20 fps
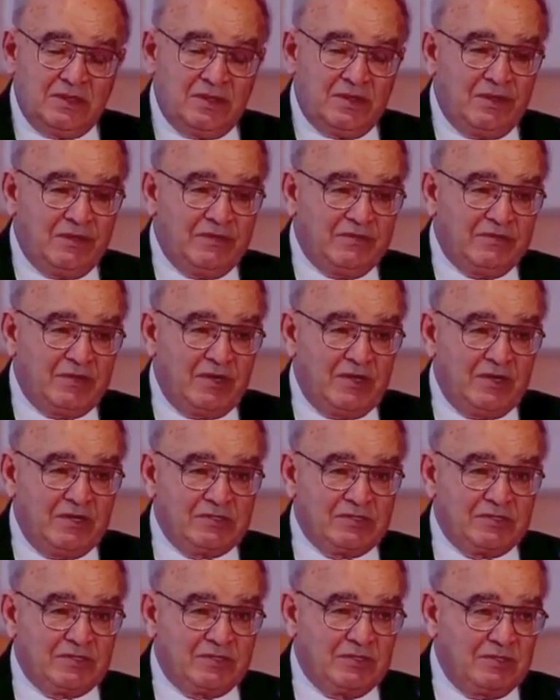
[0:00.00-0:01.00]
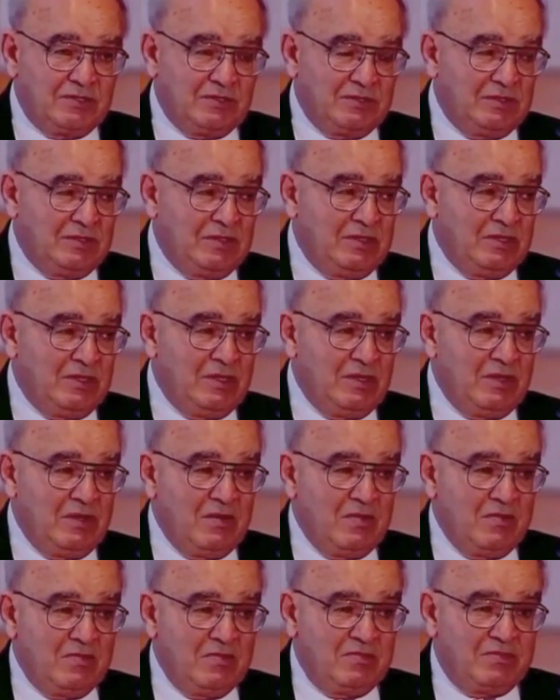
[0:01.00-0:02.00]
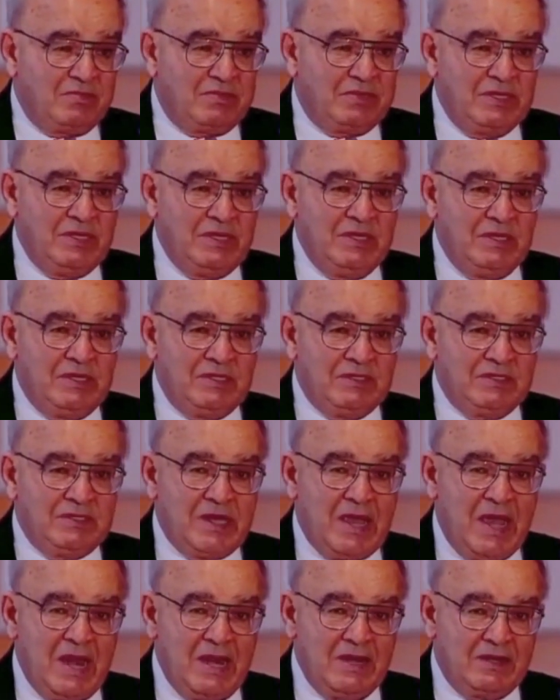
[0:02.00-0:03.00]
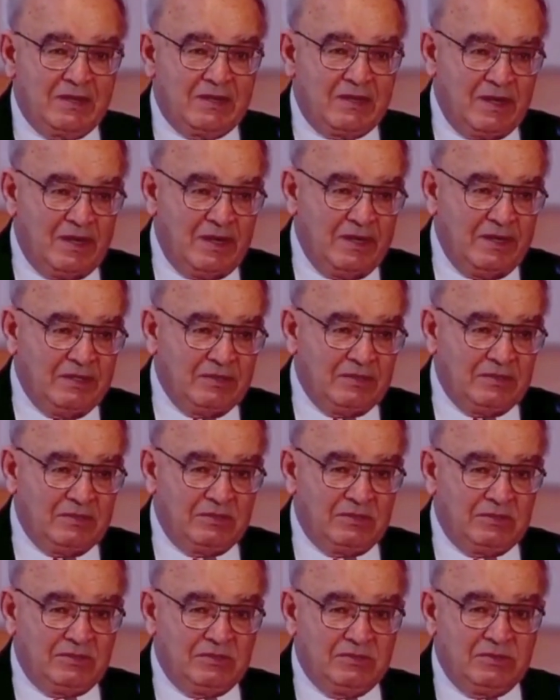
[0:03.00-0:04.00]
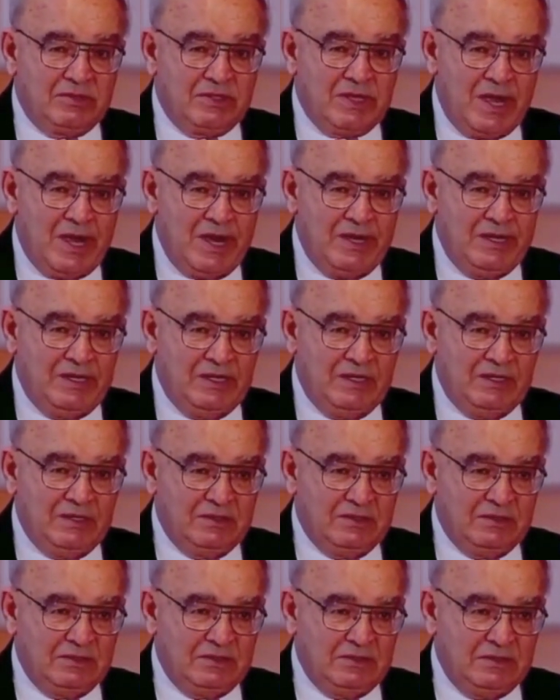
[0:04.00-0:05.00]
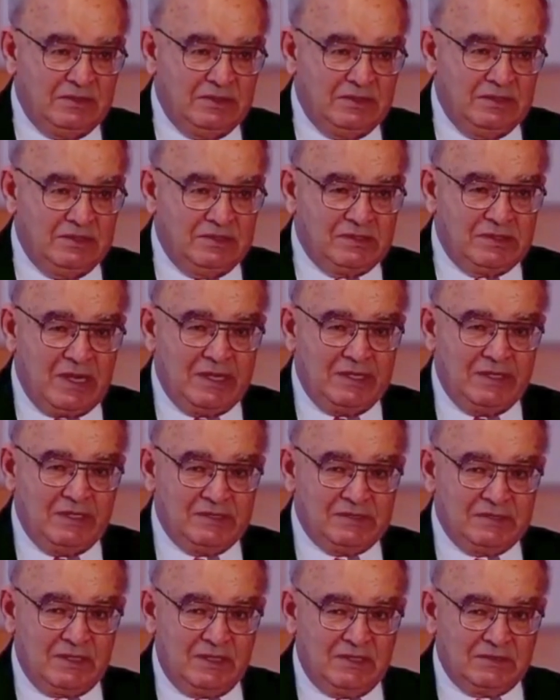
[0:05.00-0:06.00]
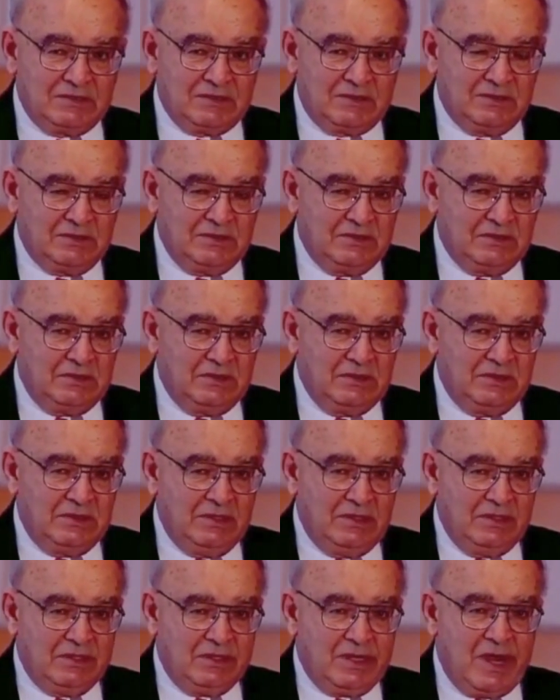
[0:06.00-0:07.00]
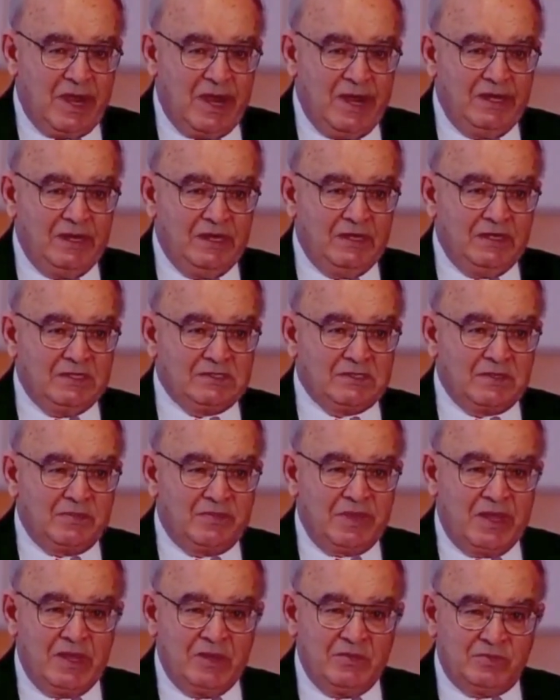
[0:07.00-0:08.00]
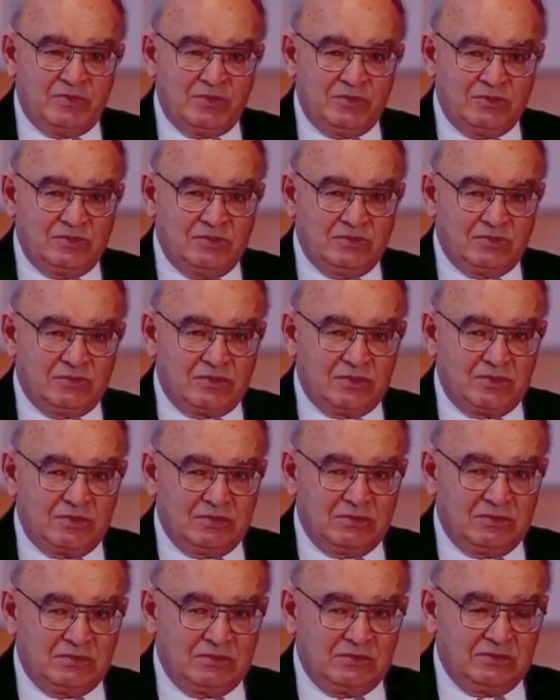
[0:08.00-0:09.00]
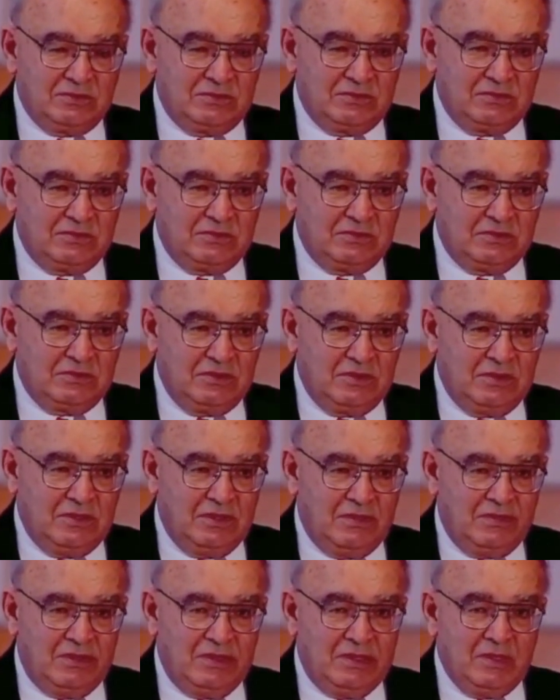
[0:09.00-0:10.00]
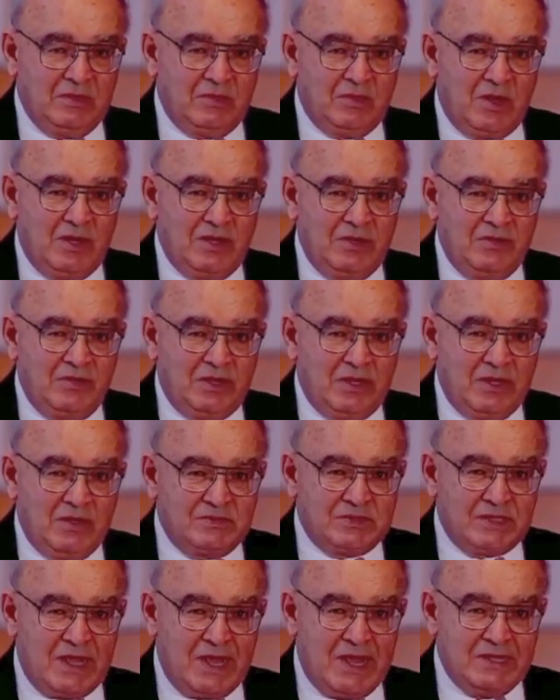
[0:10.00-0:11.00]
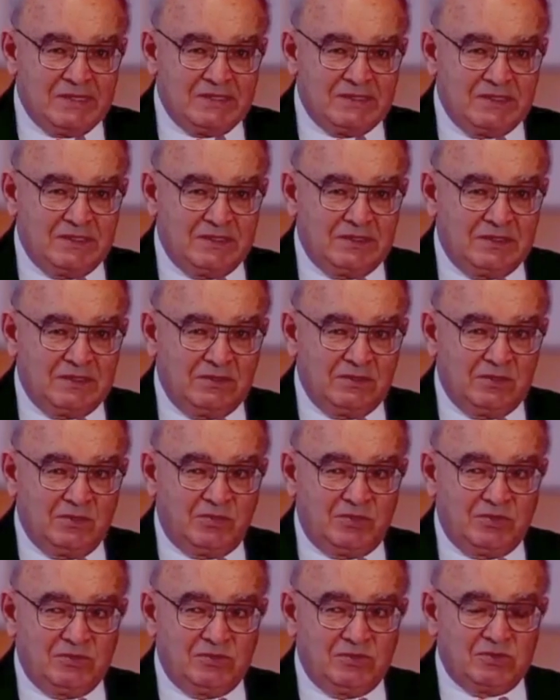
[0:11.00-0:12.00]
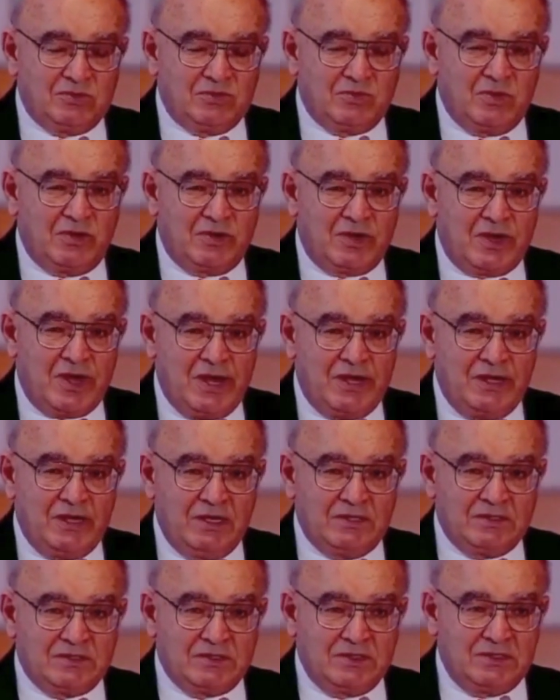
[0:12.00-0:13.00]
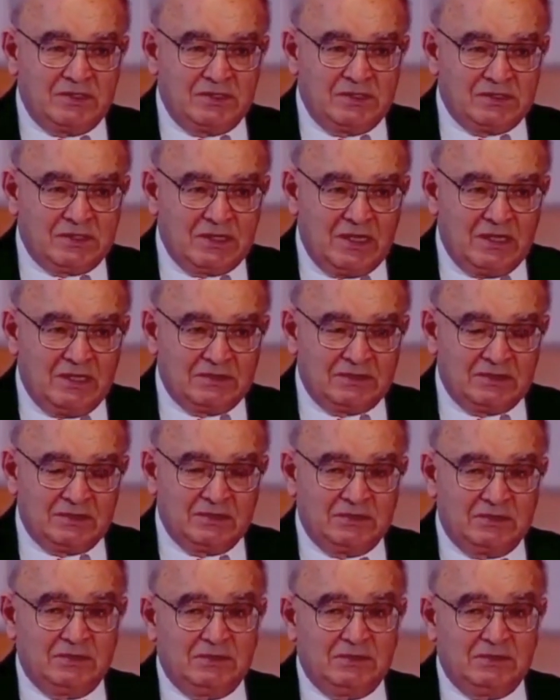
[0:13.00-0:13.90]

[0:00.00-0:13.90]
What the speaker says: converts prekallikrein to kinin inside the cells. Kinin is a pain producer. When the body becomes acid, you produce more kinins in the cells.